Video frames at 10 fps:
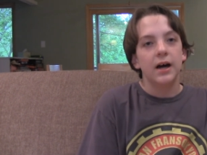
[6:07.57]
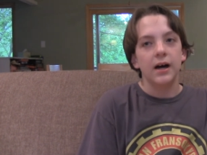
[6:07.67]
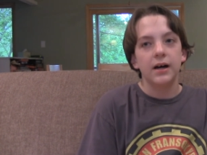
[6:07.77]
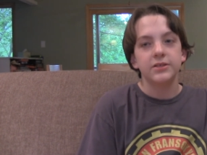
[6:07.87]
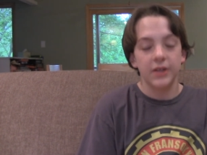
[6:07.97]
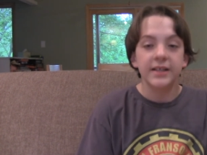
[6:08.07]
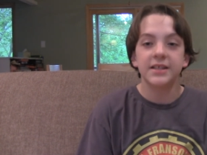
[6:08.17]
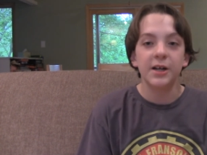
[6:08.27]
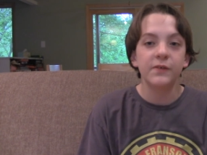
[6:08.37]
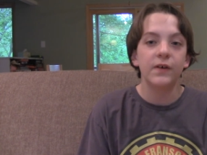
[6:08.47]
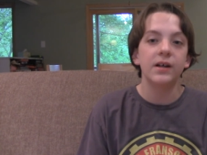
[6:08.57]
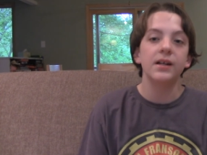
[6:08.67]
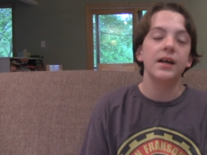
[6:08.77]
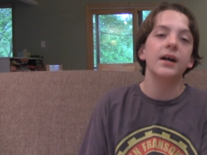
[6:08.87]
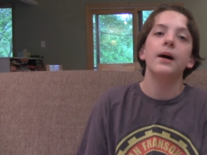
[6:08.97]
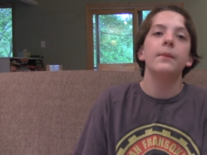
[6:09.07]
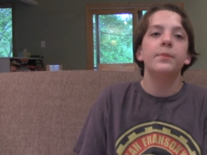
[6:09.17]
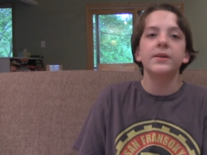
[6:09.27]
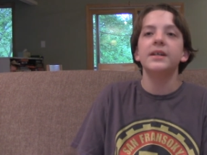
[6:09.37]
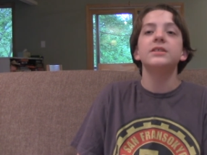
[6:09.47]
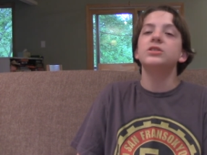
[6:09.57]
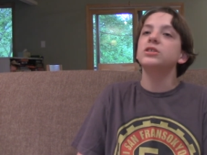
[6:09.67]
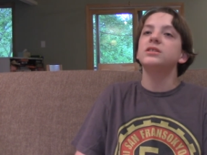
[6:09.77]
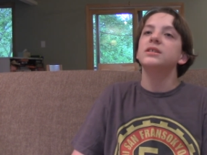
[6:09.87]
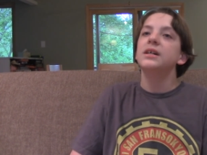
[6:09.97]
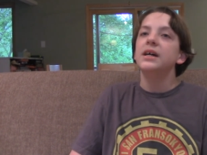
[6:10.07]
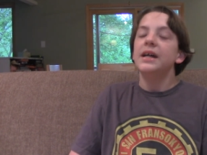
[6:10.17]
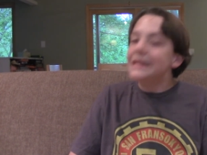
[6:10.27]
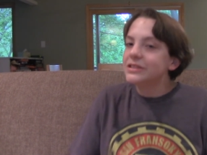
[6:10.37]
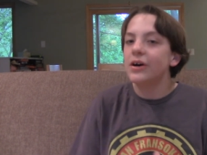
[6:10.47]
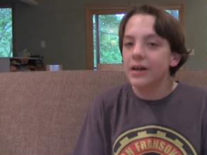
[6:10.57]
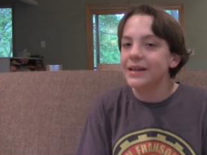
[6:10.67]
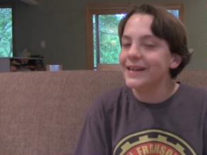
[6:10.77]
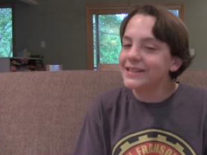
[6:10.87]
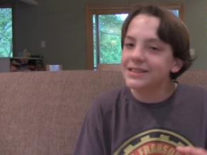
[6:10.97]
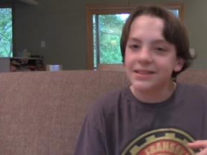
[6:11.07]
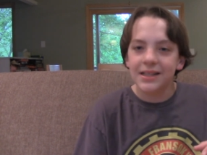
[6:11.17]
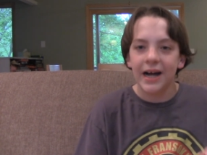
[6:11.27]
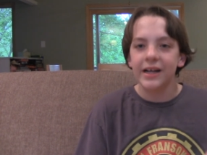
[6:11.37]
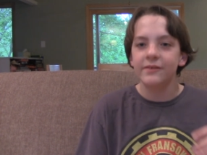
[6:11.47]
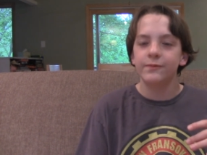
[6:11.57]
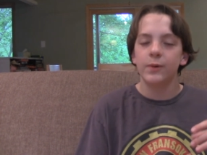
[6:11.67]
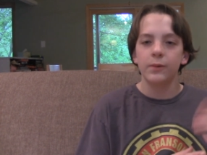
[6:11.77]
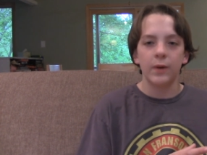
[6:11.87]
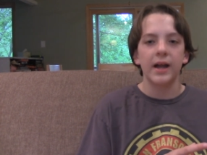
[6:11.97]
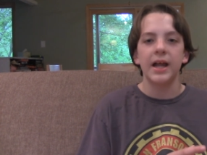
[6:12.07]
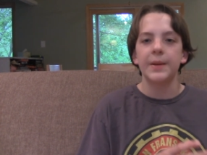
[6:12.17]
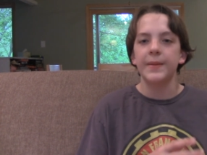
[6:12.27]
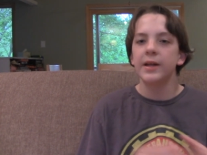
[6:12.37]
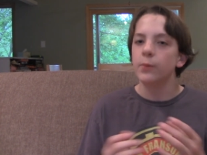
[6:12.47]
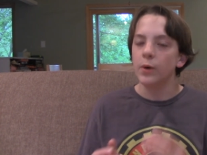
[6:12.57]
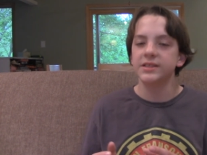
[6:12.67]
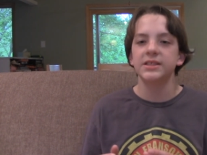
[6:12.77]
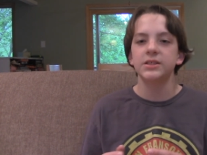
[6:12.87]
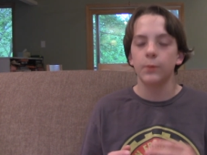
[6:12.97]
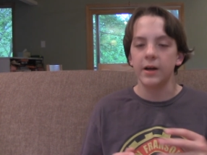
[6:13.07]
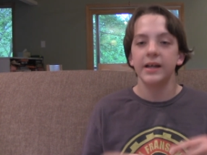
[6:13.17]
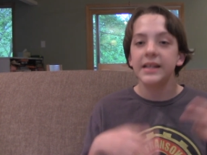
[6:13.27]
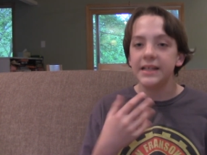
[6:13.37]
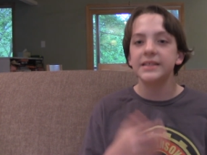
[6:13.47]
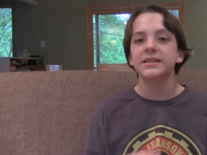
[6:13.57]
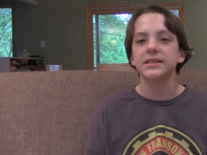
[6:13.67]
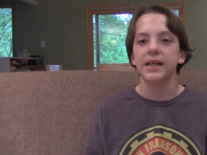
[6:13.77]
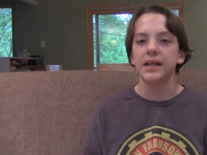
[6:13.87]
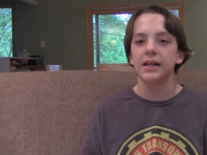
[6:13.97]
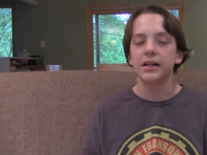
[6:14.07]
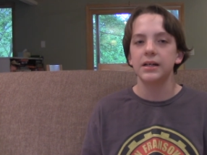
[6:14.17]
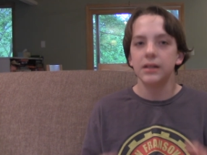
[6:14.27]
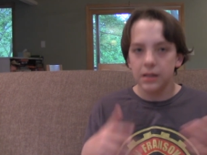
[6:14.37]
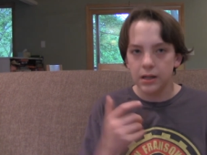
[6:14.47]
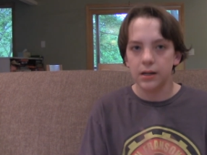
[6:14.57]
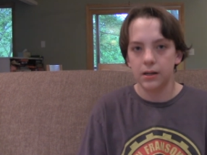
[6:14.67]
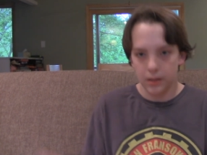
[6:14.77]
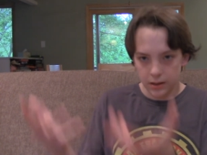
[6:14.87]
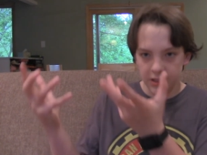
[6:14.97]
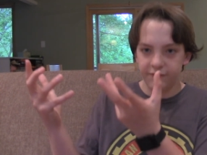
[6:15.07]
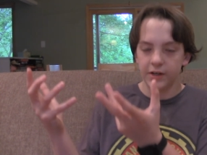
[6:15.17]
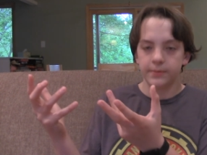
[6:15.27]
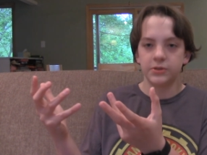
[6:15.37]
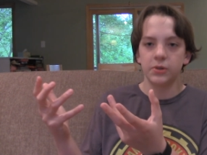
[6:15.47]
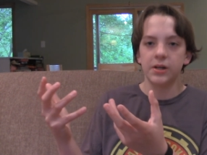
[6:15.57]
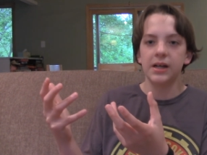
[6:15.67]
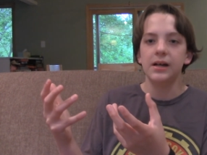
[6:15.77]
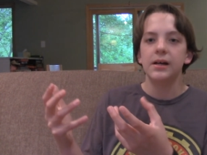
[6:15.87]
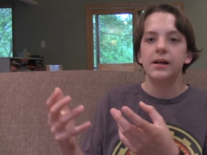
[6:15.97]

uh, so that's kind of fun uh, but it's just it's it's kind of what right hand man wasn't where it is like a lift up story